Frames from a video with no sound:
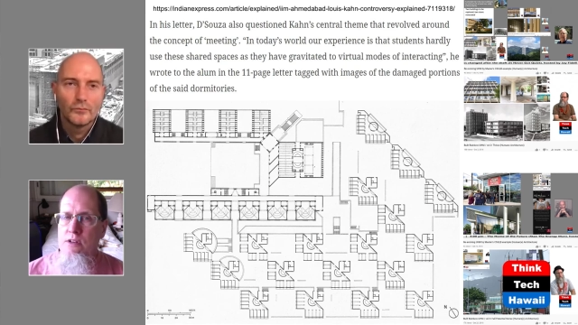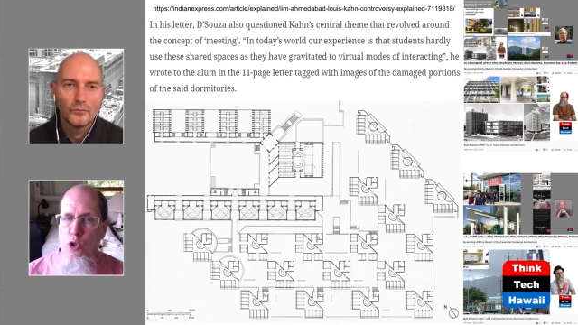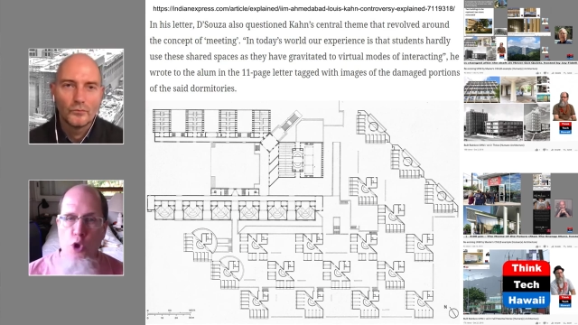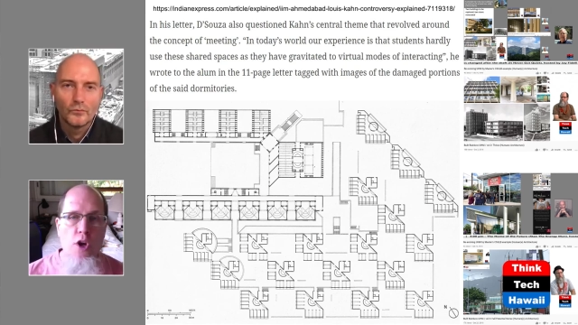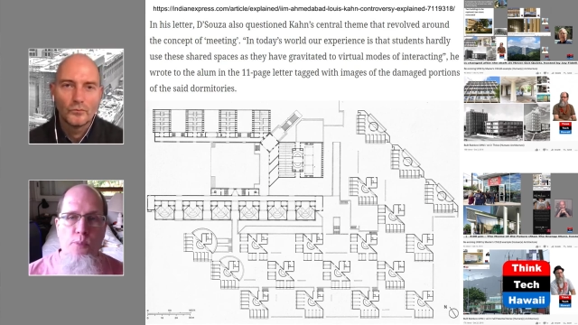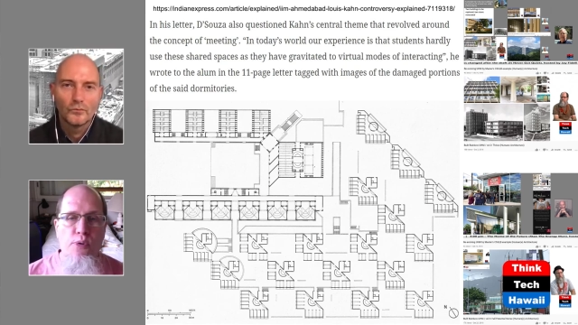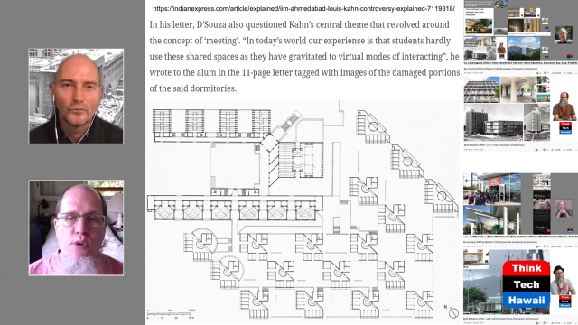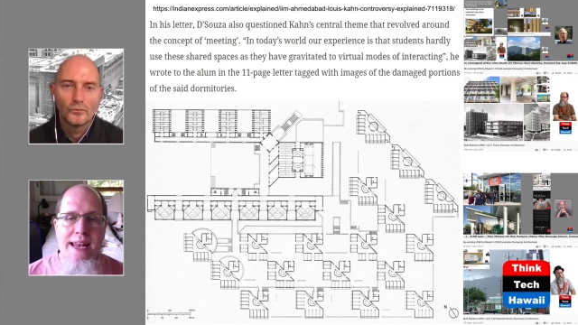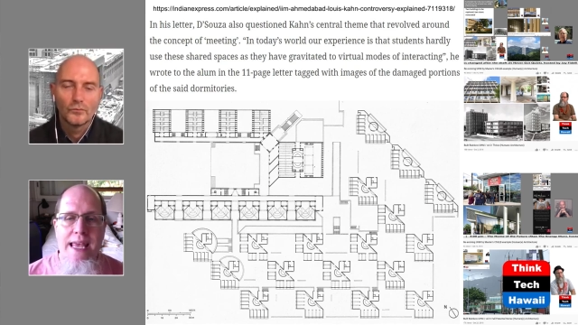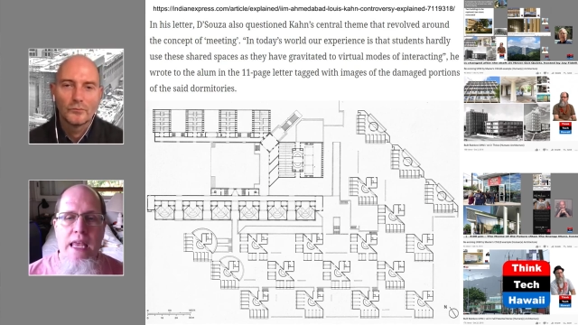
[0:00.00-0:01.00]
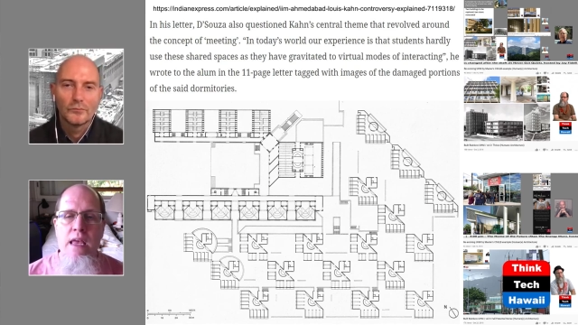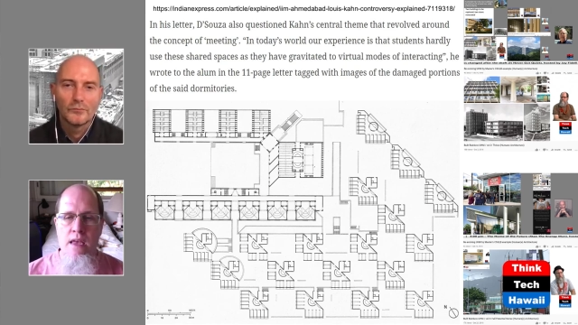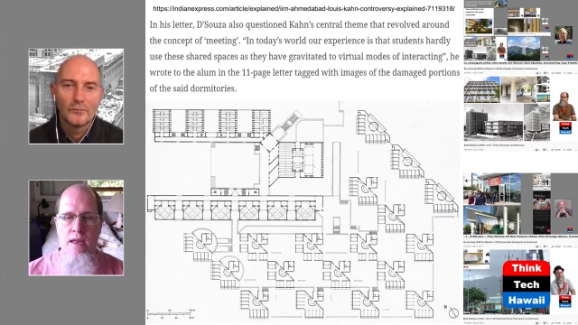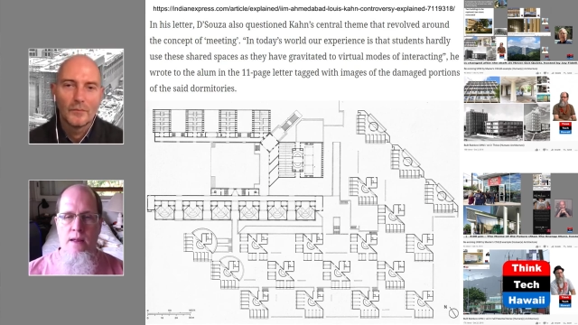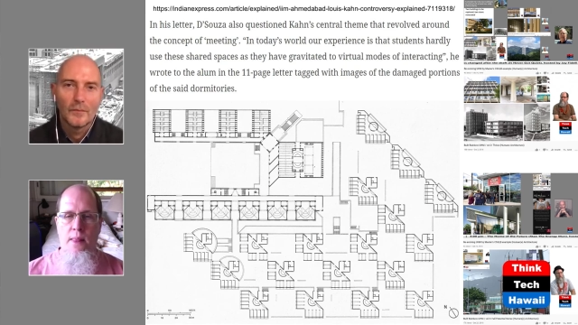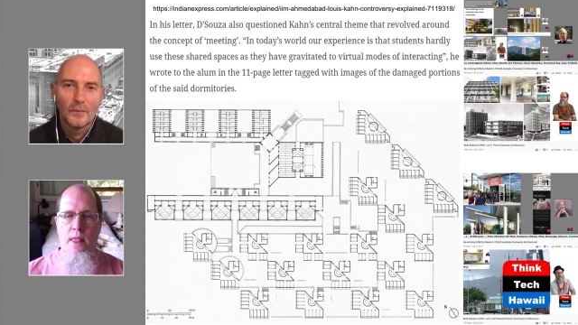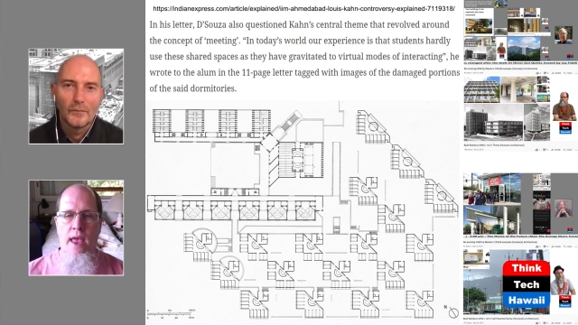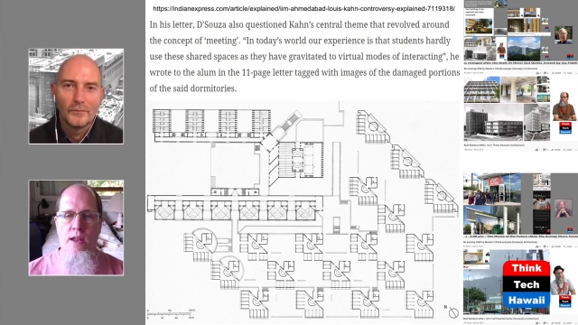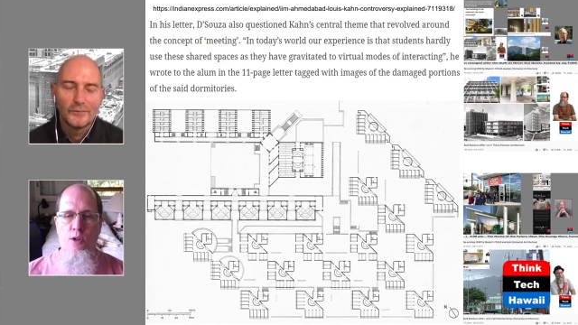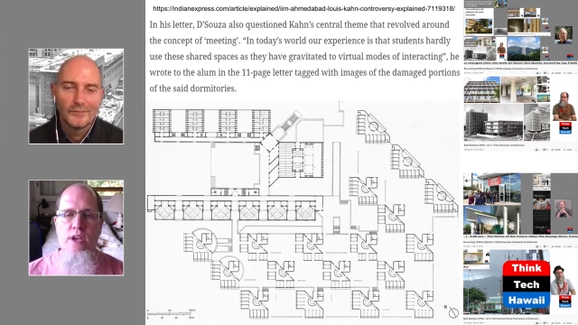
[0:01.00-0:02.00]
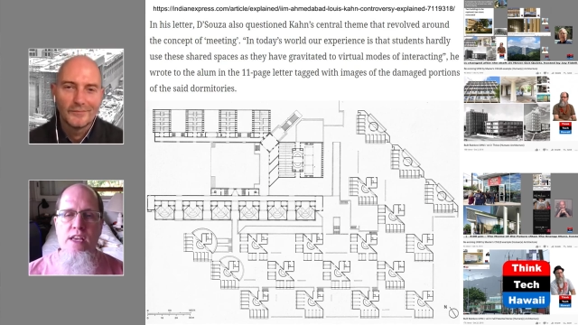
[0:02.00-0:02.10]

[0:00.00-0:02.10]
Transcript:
Speaker 1: look pretty and look